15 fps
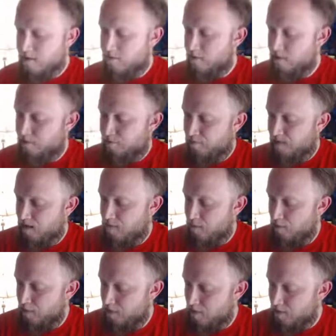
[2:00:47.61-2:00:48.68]
We're going to play
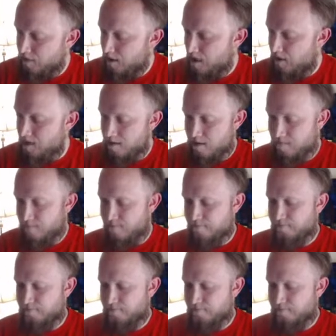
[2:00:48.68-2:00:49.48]
both of those out here.